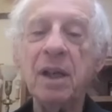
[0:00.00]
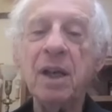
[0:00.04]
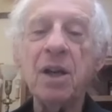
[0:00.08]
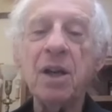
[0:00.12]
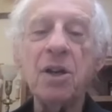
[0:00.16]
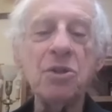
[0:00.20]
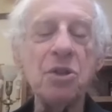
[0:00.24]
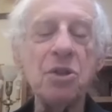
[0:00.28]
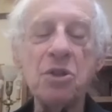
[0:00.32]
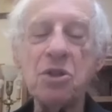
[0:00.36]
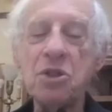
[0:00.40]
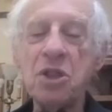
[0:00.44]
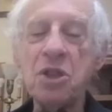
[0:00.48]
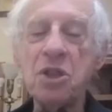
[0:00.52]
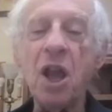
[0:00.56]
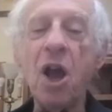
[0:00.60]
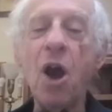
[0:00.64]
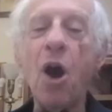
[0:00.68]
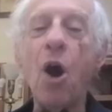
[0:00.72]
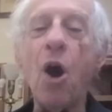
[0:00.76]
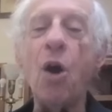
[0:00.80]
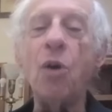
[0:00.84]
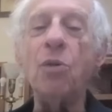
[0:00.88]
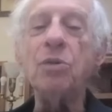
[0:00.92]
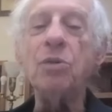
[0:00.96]
because it's the
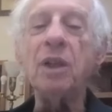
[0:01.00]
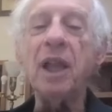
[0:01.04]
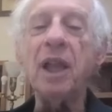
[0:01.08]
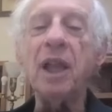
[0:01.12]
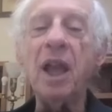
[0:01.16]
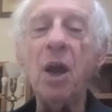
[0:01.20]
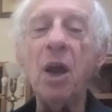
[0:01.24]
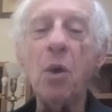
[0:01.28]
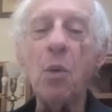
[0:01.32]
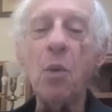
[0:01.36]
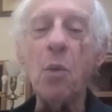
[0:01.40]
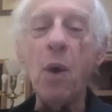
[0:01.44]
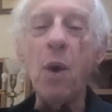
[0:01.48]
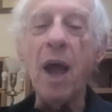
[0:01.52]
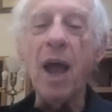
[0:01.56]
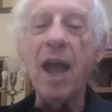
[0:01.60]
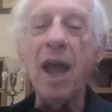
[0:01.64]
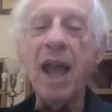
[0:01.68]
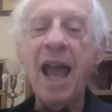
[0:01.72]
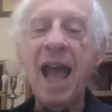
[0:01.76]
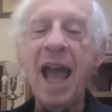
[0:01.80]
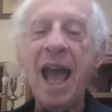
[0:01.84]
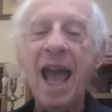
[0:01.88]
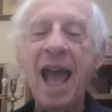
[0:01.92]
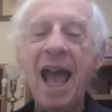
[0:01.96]
only
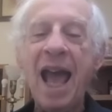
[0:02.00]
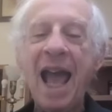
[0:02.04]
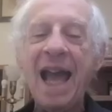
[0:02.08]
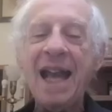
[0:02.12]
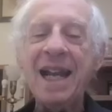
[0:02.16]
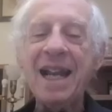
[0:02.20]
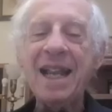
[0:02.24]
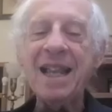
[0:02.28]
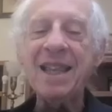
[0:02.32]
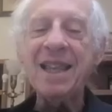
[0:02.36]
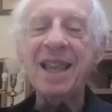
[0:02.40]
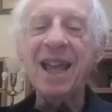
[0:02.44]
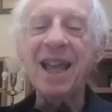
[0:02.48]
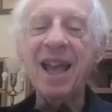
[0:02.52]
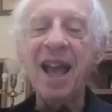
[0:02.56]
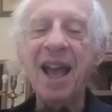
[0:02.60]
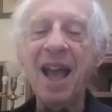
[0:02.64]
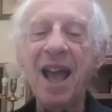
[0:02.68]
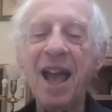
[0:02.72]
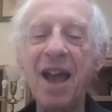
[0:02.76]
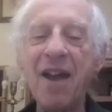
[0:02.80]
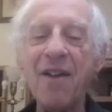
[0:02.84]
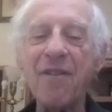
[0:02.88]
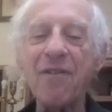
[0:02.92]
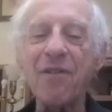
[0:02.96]
way anything
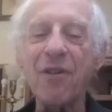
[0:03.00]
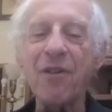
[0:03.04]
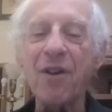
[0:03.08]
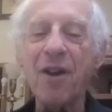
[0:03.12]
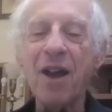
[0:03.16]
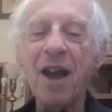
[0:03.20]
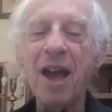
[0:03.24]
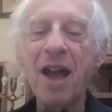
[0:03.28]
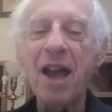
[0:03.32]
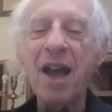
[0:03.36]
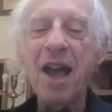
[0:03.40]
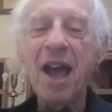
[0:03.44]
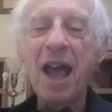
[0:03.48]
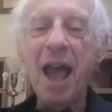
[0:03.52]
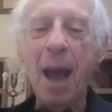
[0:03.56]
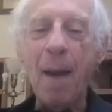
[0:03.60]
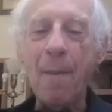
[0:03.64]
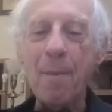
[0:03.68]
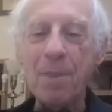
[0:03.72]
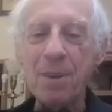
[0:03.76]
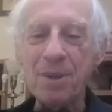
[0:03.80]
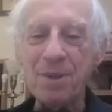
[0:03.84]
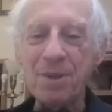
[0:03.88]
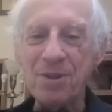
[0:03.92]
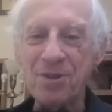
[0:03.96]
ever
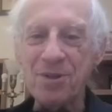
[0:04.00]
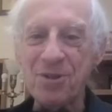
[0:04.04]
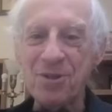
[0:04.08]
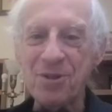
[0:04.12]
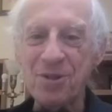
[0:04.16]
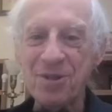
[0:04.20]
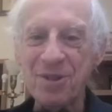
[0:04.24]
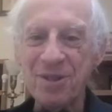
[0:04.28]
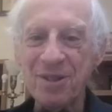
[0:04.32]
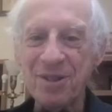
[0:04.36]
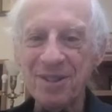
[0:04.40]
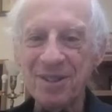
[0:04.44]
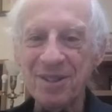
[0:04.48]
happens.